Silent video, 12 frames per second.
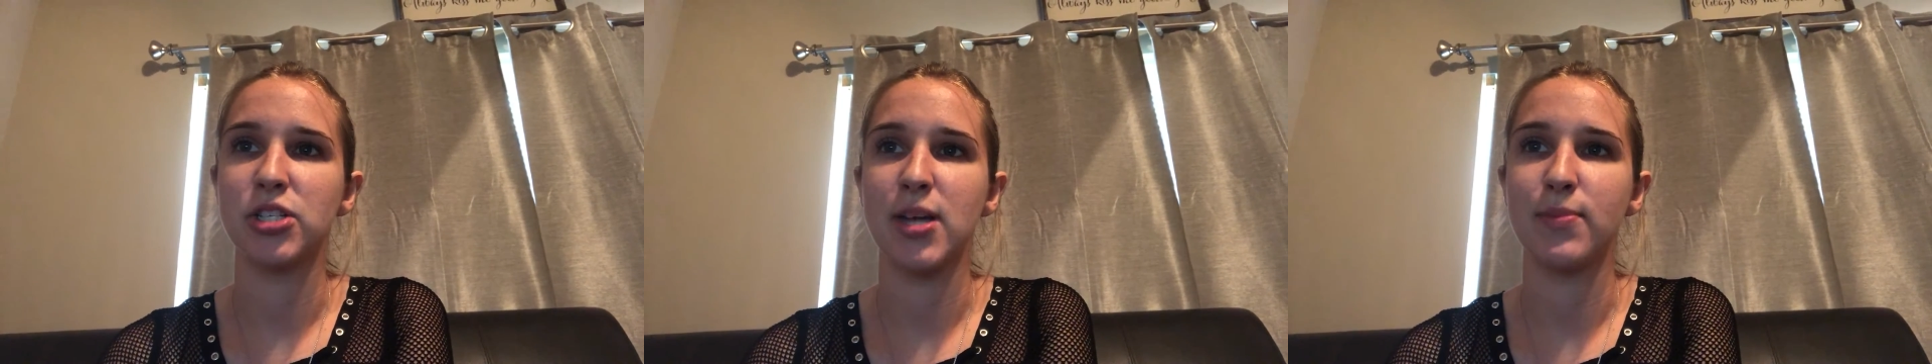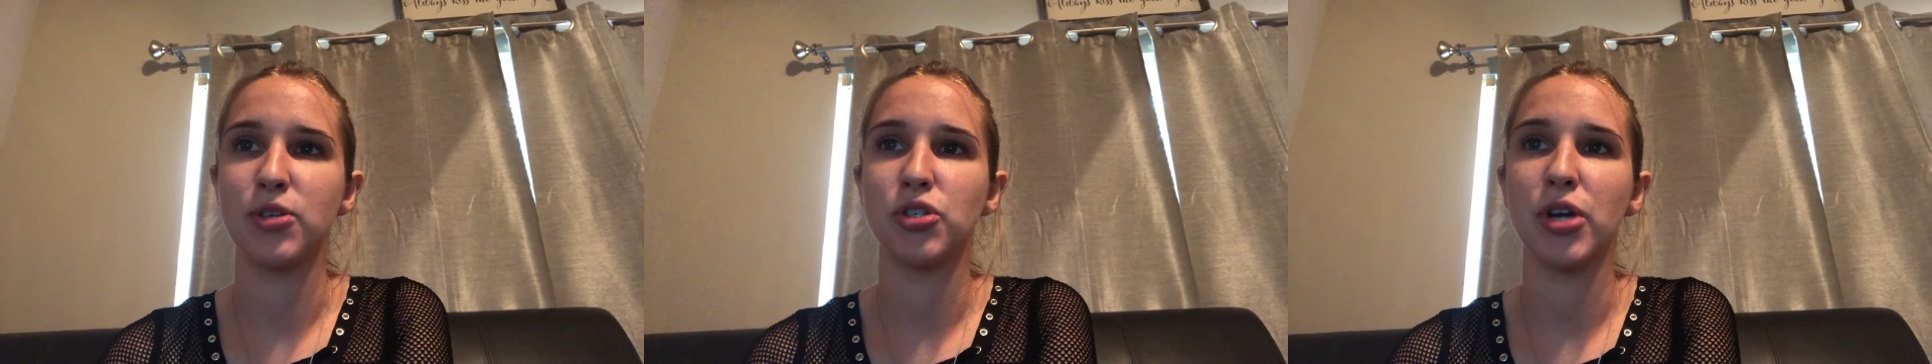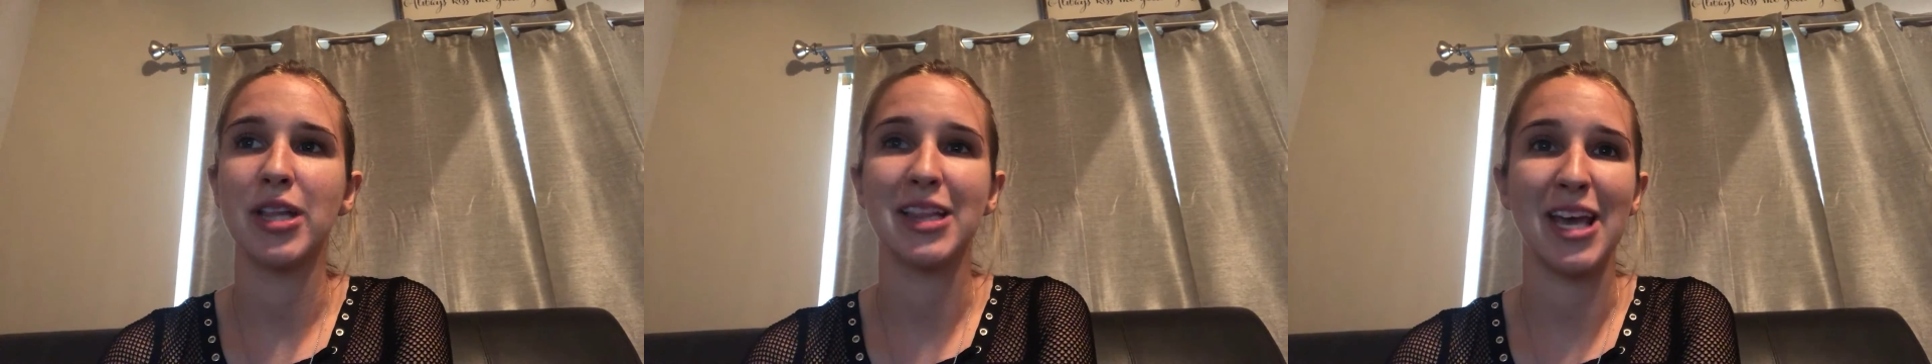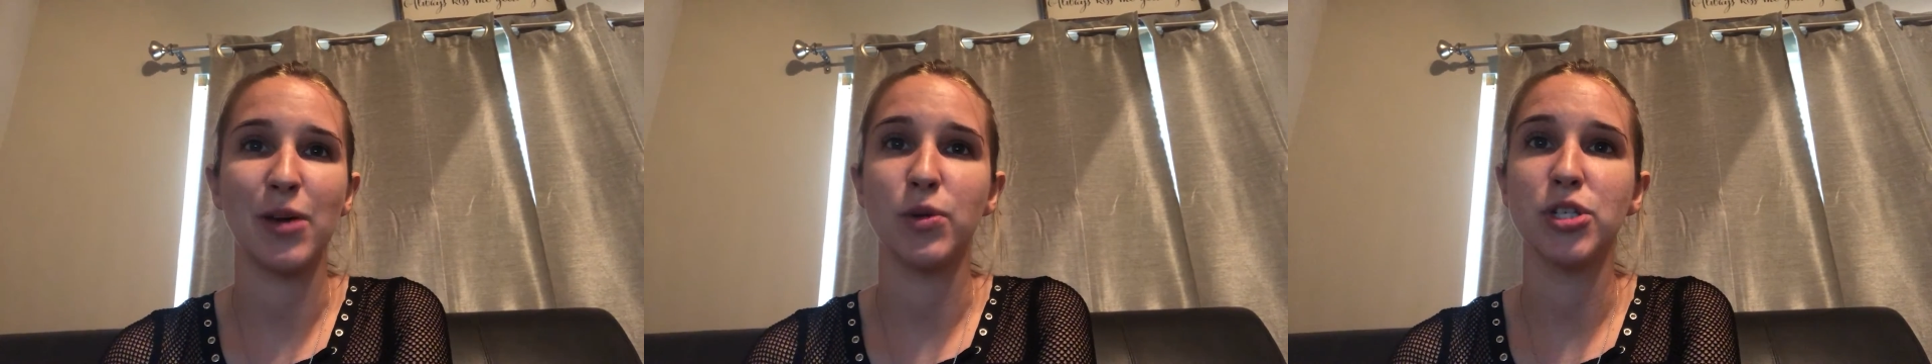demonstrate
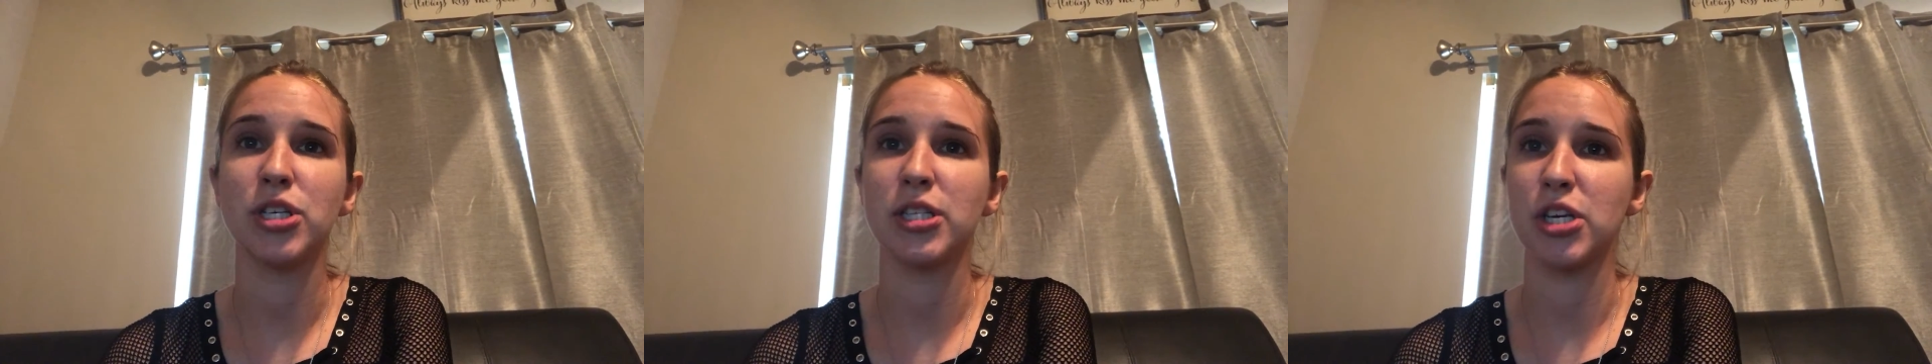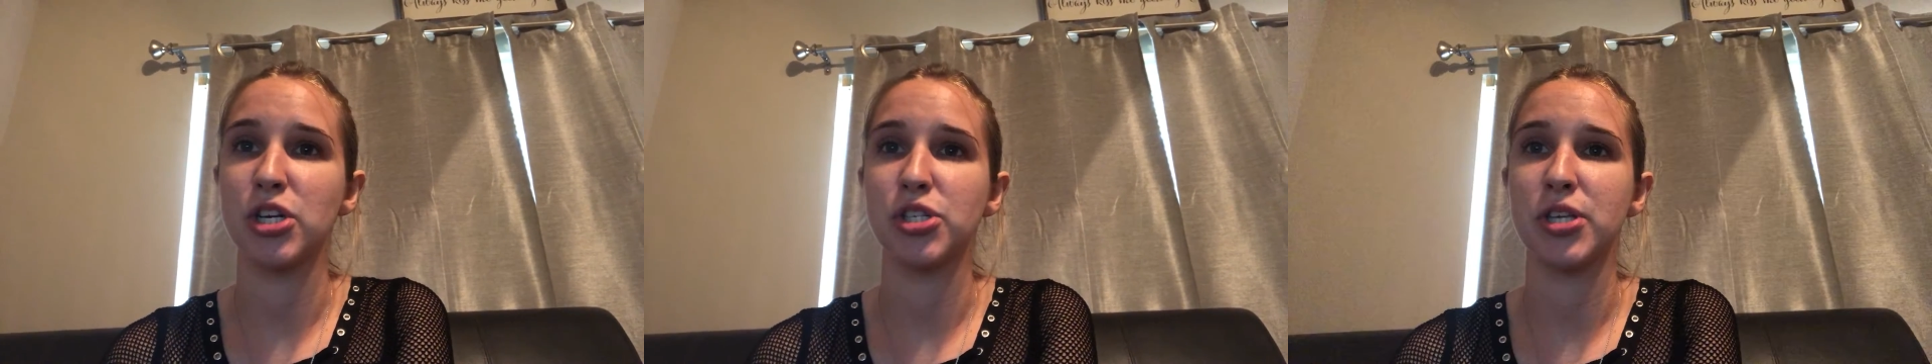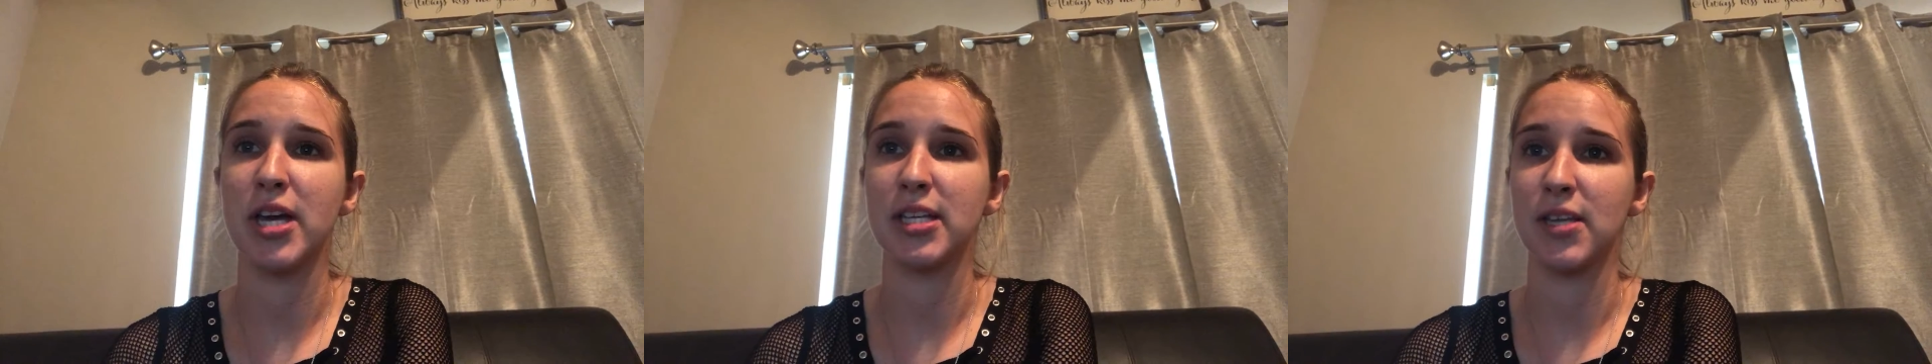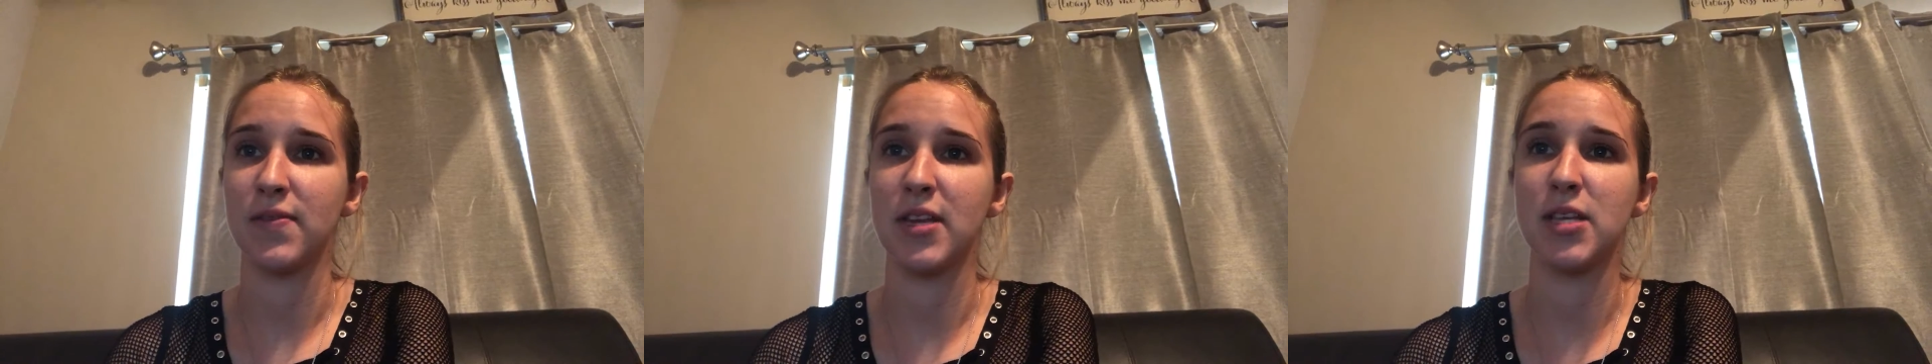language and literacy
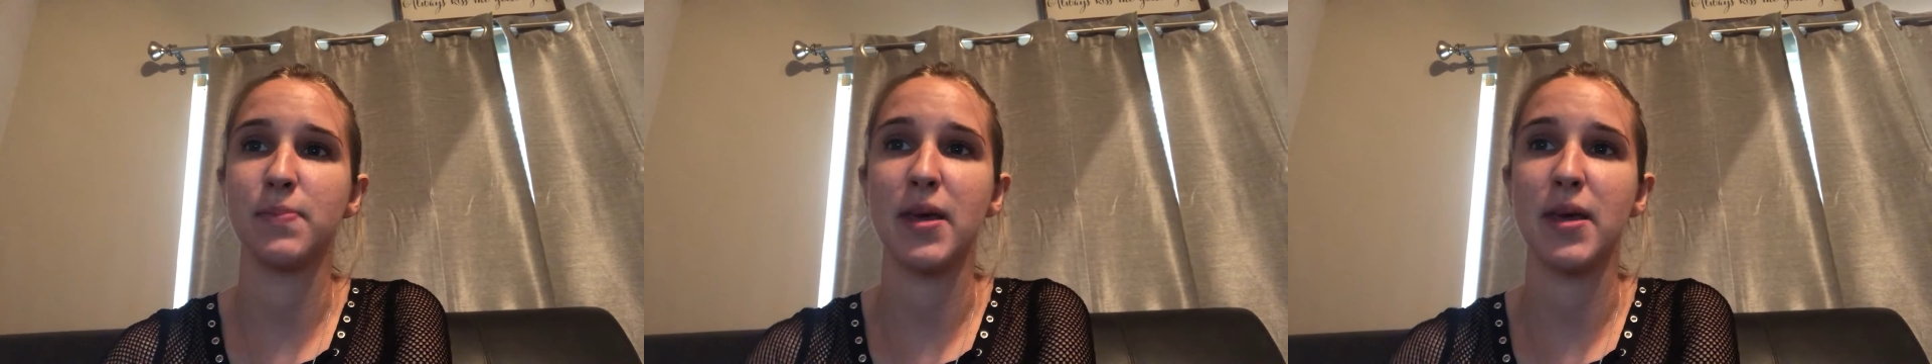activities